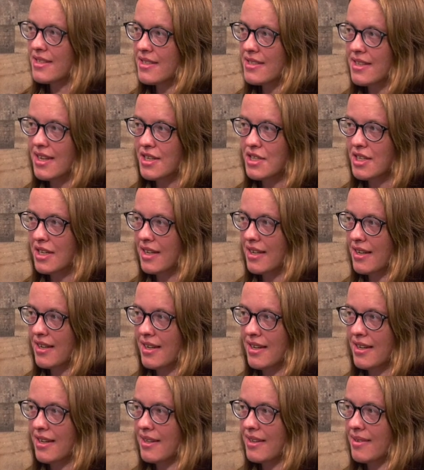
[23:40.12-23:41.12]
is such
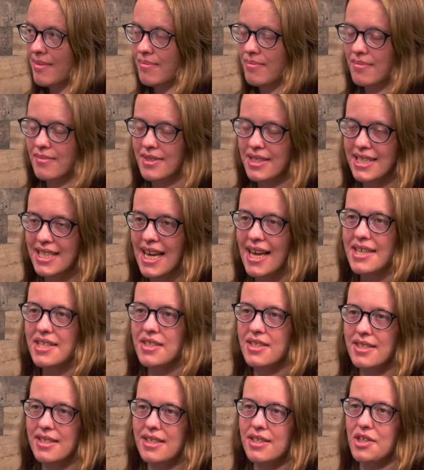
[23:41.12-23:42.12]
a
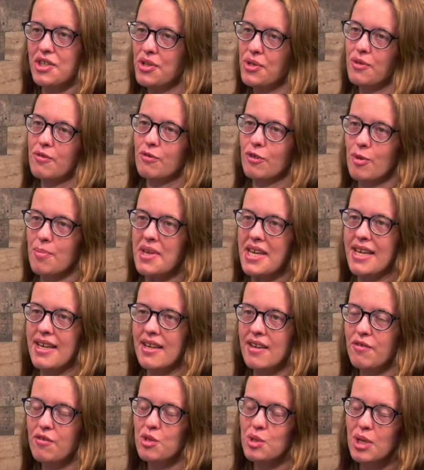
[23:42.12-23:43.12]
test issue for me.
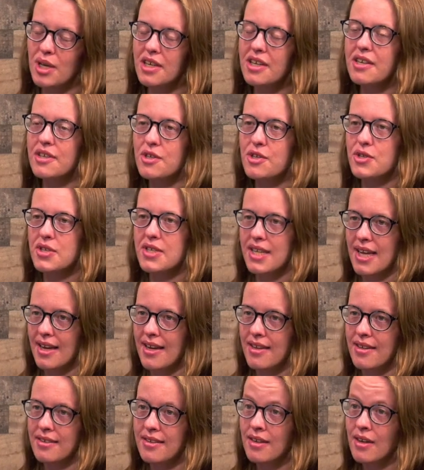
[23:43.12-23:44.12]
If you don't
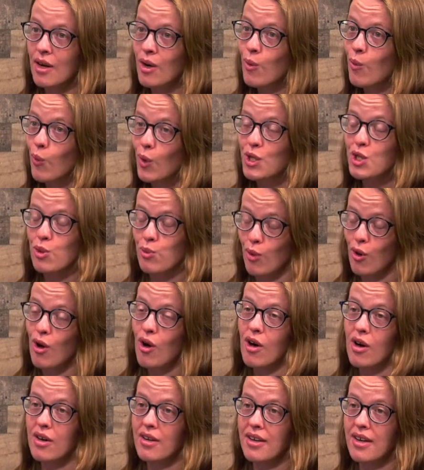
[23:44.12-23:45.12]
understand what's
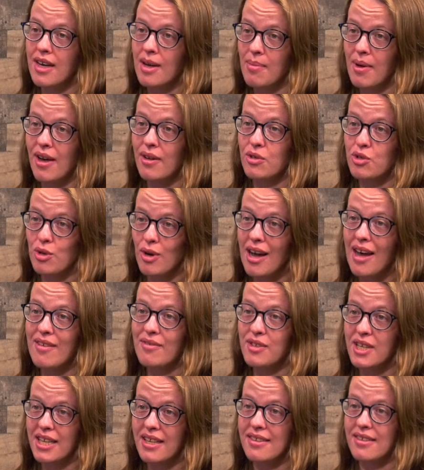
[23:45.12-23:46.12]
wrong about
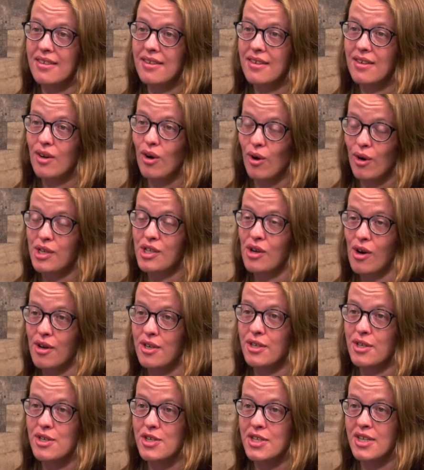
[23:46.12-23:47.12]
drafting our
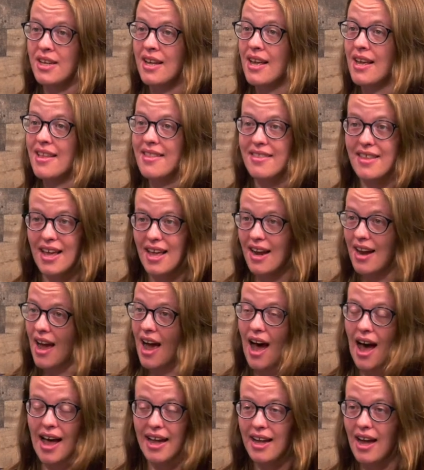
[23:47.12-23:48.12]
daughters, then
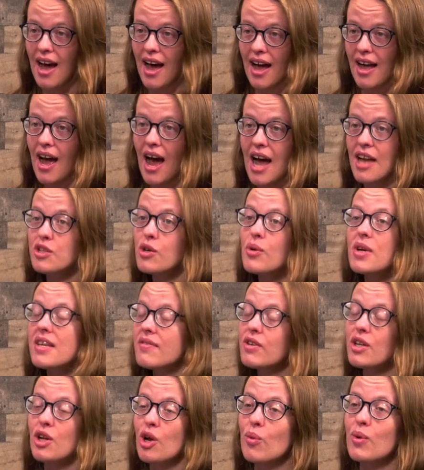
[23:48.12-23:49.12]
I don't
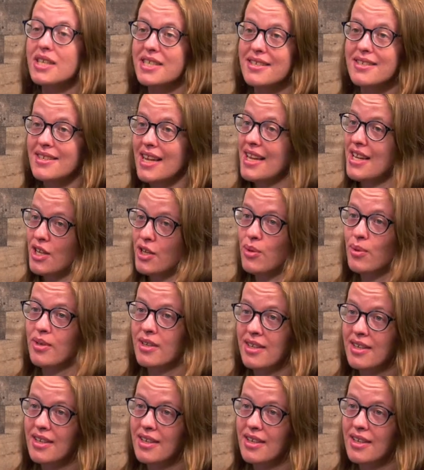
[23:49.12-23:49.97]
even know what to say to you.